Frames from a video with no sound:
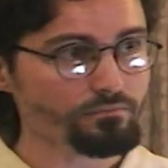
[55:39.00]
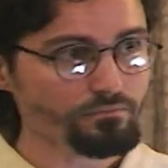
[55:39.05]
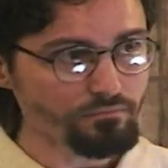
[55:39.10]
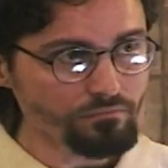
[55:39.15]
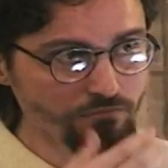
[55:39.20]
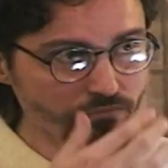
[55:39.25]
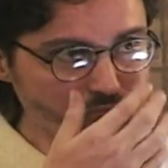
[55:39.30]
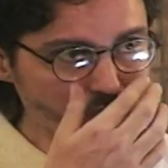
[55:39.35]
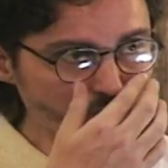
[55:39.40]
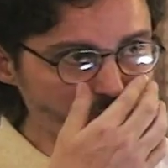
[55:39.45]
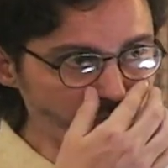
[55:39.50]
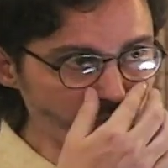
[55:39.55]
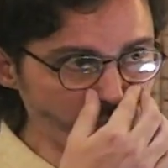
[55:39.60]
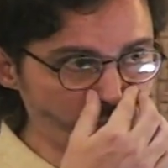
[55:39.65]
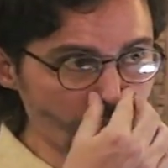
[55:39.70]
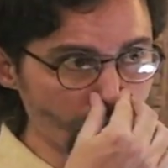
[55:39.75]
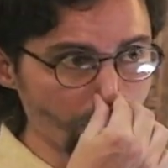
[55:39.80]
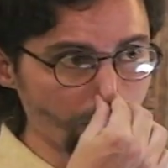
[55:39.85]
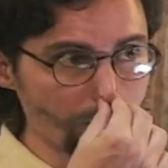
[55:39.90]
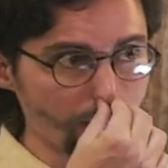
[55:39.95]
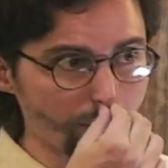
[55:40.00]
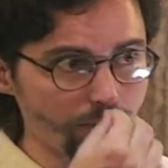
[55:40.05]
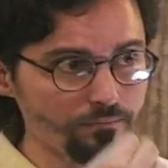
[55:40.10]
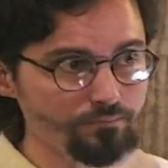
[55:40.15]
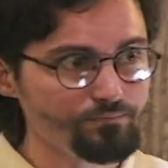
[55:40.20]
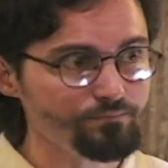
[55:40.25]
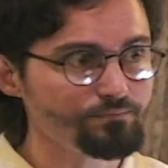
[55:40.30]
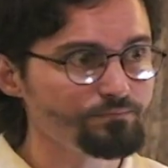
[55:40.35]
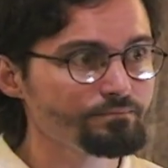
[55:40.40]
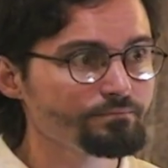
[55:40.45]
Um, I would
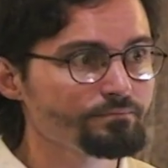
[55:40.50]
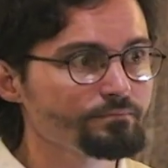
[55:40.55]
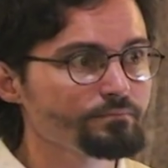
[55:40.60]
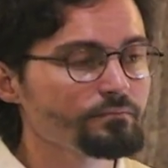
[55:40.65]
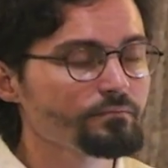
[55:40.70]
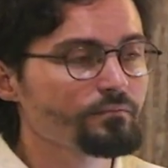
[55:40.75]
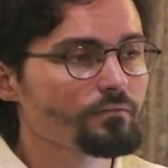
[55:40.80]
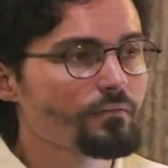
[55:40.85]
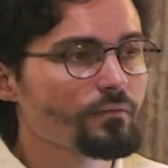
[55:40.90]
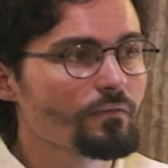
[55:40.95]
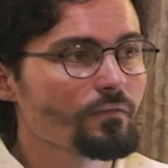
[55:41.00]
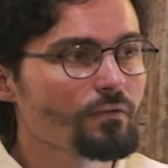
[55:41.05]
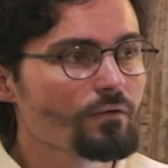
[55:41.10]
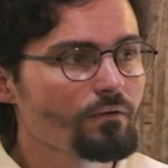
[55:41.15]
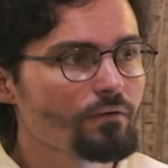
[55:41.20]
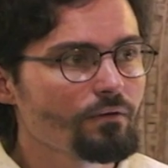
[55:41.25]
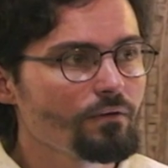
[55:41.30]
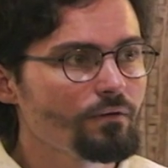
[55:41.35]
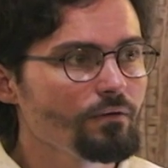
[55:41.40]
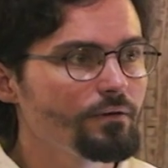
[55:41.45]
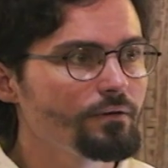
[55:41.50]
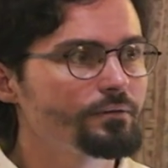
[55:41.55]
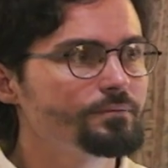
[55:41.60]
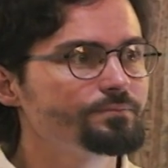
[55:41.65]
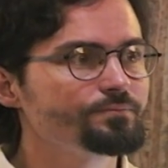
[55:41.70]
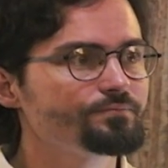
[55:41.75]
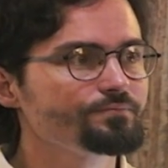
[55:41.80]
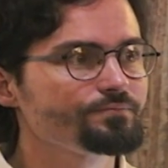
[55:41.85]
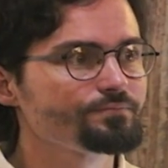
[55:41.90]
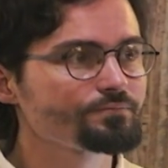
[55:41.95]
think that the answer to this would be
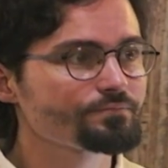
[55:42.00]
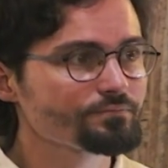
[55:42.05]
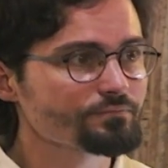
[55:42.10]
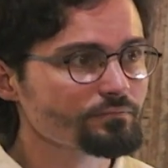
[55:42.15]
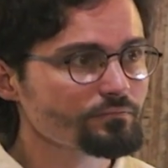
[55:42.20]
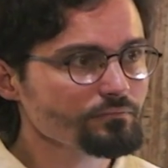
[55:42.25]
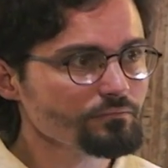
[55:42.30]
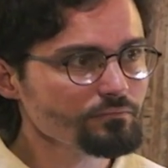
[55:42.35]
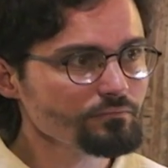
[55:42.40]
no, but